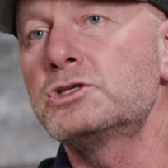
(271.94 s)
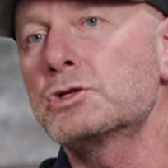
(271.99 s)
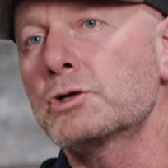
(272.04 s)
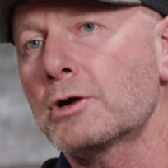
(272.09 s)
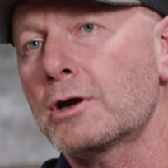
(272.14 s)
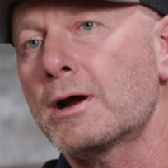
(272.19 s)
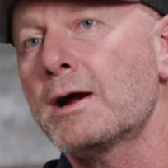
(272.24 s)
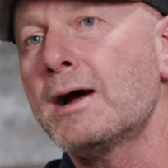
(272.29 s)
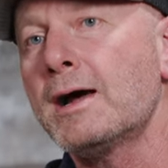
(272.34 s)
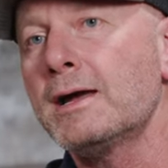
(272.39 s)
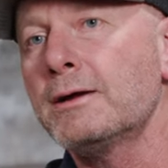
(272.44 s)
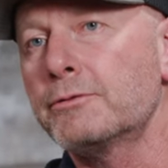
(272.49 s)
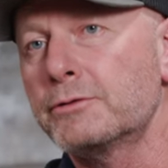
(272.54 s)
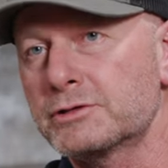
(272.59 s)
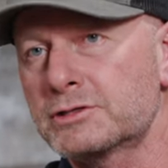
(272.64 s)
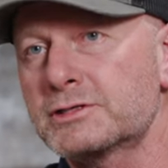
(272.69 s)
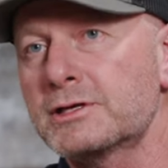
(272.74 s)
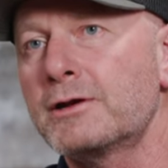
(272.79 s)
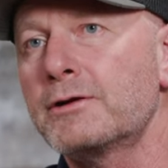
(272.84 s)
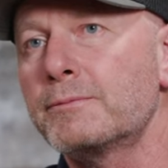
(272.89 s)
sure our eye
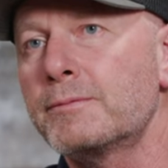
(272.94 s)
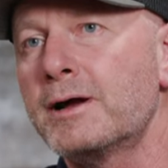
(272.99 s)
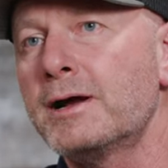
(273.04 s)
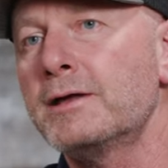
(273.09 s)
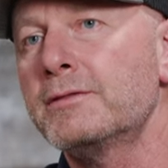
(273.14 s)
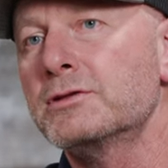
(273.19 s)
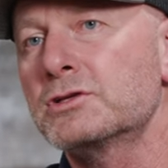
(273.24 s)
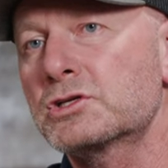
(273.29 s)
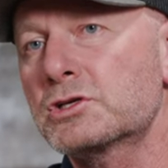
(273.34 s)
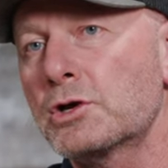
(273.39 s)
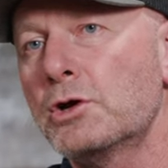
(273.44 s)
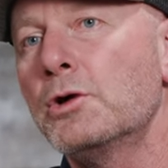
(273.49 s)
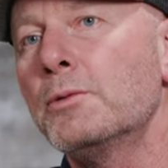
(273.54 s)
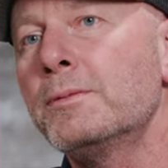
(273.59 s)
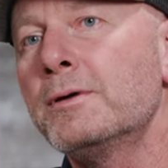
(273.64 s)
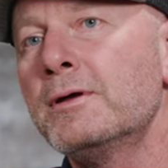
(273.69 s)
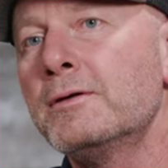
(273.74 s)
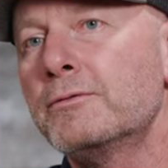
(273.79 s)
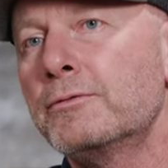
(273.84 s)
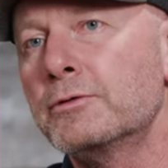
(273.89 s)
was centered behind the
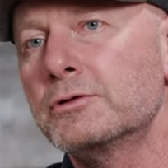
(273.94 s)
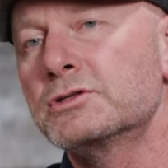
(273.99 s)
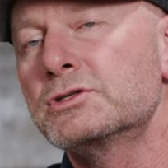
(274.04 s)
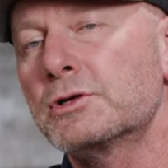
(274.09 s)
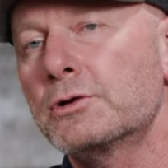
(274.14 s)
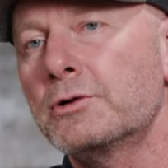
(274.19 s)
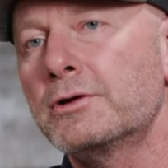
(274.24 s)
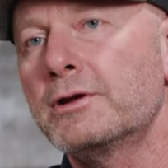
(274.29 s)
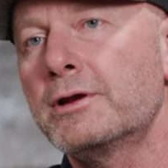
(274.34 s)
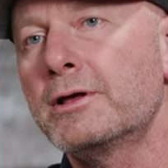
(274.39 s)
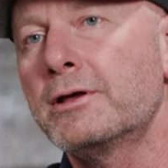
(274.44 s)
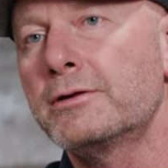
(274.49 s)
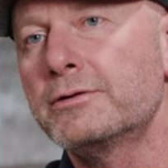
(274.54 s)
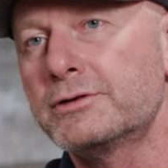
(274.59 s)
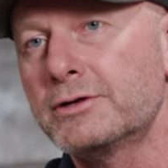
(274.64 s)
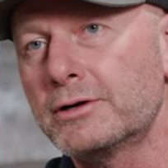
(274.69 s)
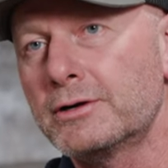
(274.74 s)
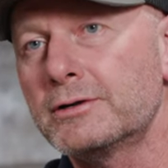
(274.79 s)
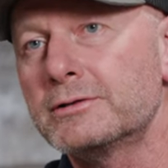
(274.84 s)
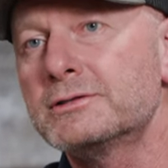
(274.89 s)
scope. We were zeroing at
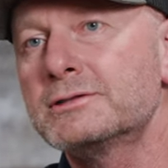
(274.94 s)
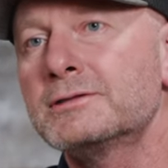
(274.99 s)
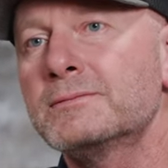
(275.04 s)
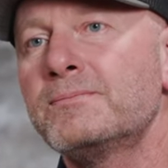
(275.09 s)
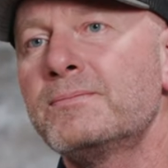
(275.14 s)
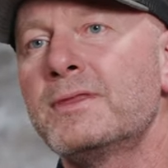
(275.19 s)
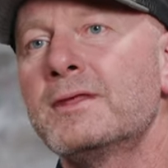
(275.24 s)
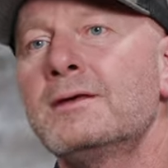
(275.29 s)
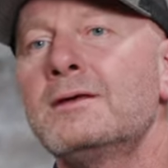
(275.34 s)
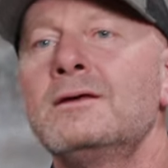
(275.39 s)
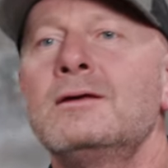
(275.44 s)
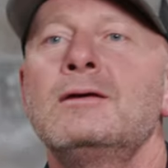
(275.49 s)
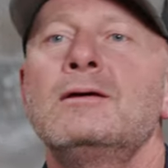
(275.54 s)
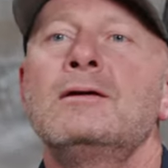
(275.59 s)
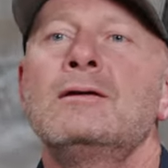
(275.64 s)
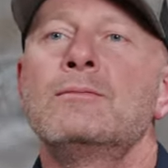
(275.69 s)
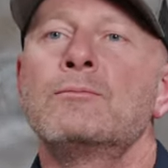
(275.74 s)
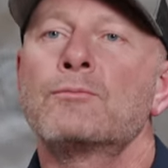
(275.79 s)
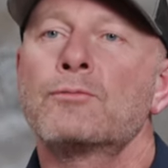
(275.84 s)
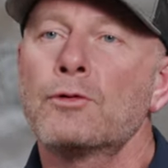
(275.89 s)
100 yards.
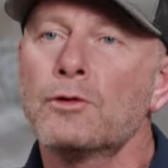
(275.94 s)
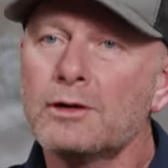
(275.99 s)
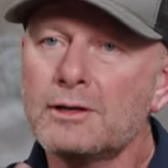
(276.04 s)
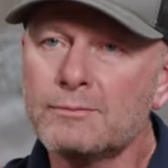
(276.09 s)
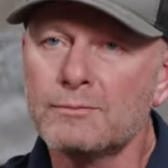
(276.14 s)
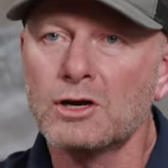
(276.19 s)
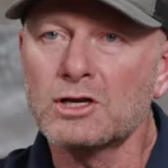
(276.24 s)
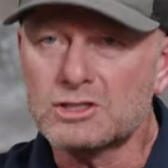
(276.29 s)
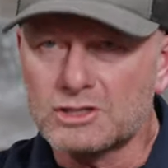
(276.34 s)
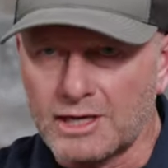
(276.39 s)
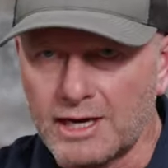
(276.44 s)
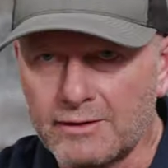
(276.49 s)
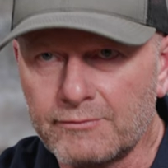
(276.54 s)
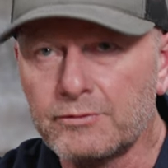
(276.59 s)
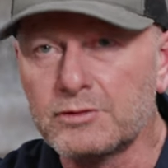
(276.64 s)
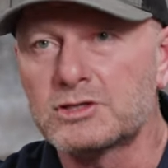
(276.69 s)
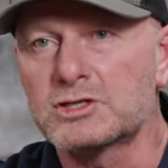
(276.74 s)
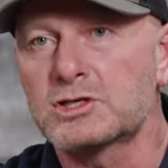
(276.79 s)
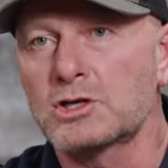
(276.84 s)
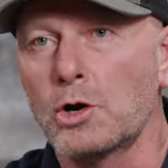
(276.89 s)
Pretty much
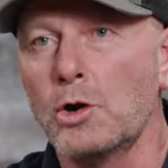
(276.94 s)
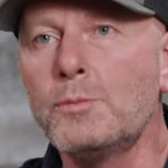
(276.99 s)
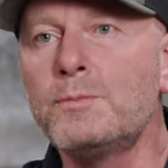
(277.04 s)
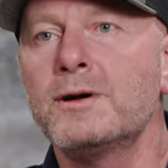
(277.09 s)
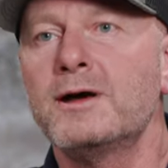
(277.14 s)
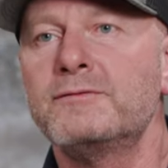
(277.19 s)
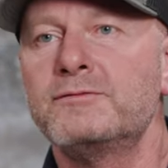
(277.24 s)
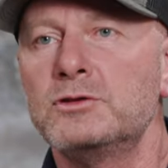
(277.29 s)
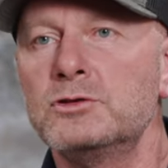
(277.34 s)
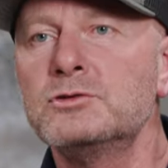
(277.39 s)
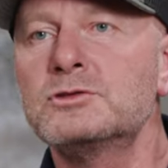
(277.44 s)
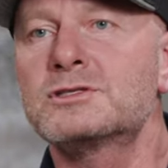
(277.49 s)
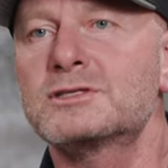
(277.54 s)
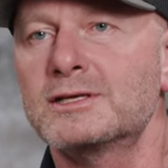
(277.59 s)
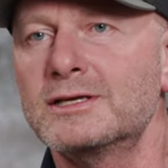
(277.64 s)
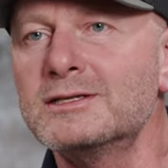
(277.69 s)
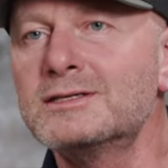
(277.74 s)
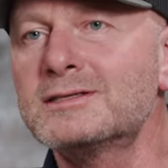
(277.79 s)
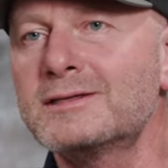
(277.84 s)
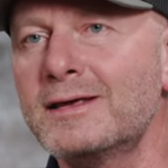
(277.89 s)
every scope I've used
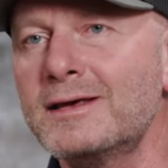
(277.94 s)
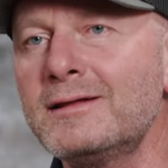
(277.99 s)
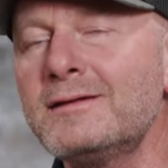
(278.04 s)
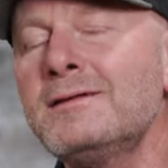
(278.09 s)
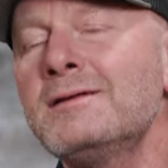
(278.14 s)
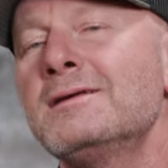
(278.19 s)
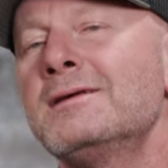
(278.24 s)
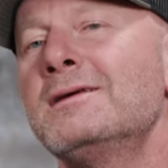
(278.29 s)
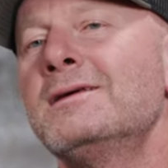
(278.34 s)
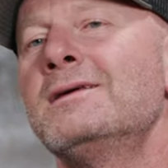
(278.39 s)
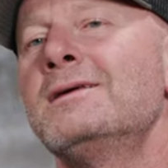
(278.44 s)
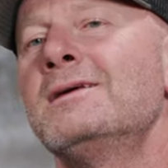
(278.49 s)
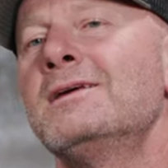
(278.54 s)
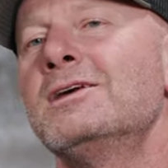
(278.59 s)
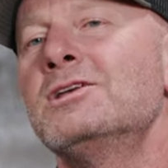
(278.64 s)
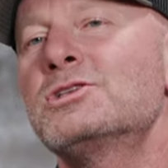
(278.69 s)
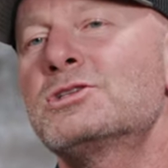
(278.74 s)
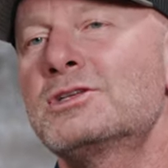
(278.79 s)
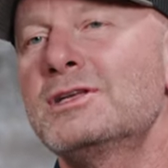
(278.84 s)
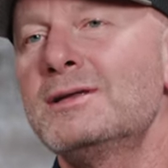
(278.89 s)
since then,
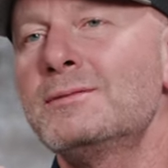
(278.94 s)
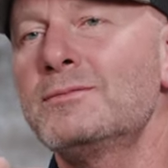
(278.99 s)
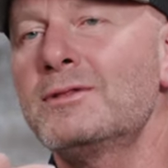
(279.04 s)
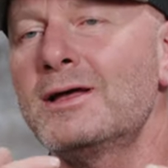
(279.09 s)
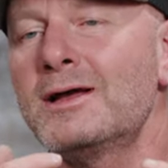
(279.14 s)
it seemed